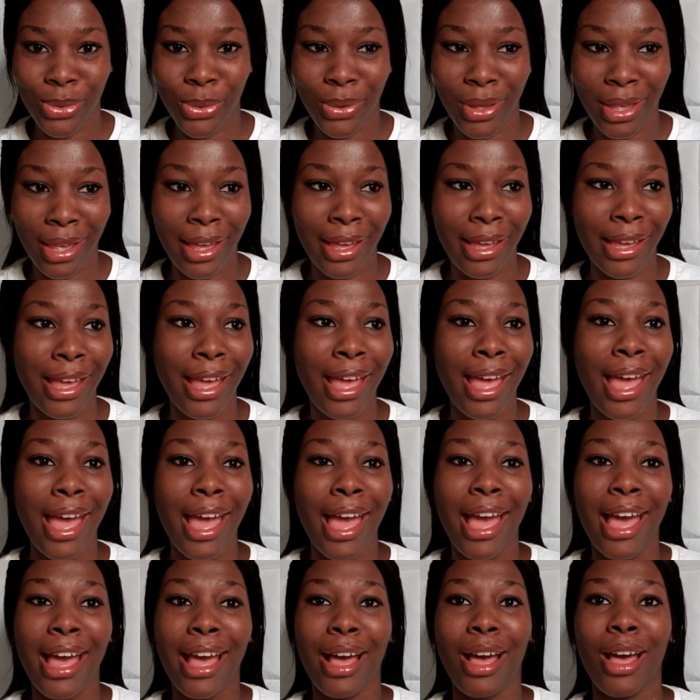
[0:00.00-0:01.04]
okay?
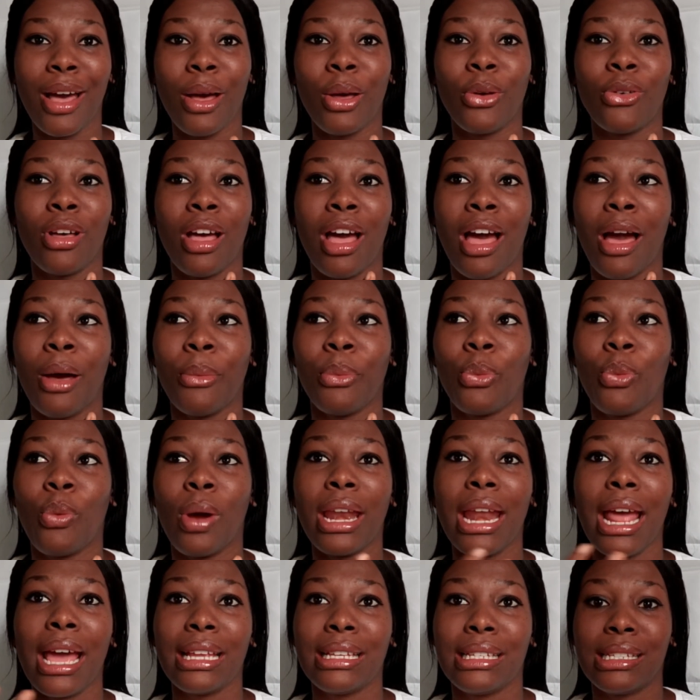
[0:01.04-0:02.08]
When
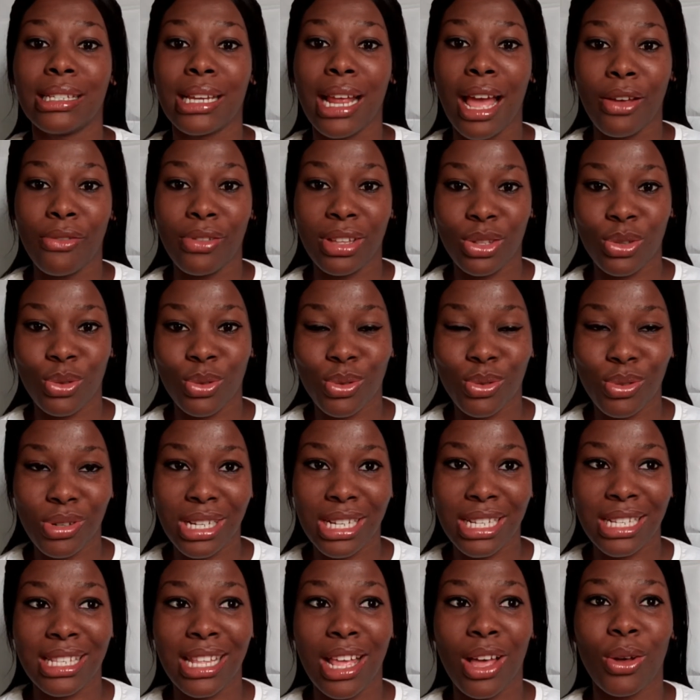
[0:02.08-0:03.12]
I didn't have a to-do
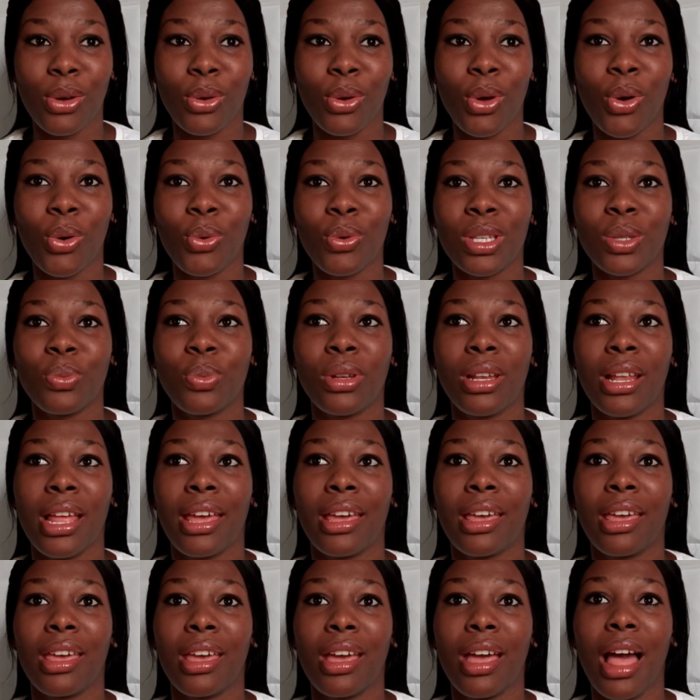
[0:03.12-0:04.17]
list, I'll always be
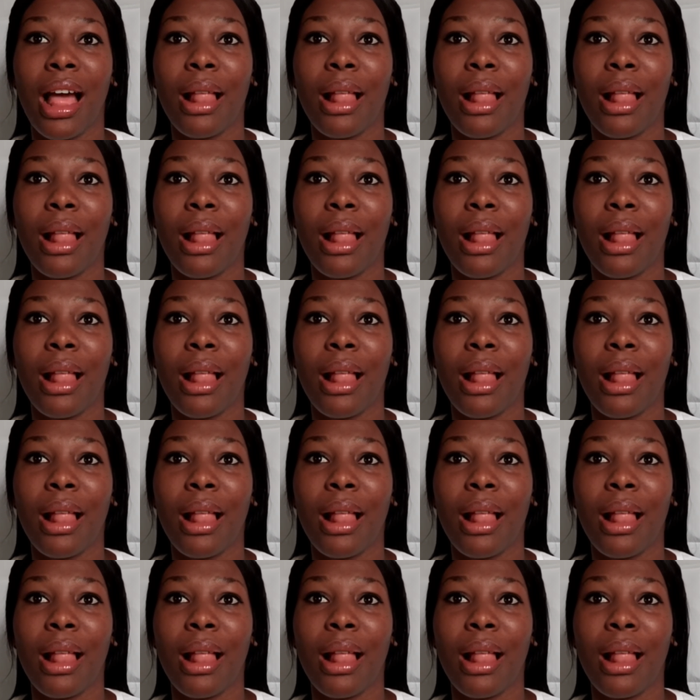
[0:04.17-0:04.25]
like,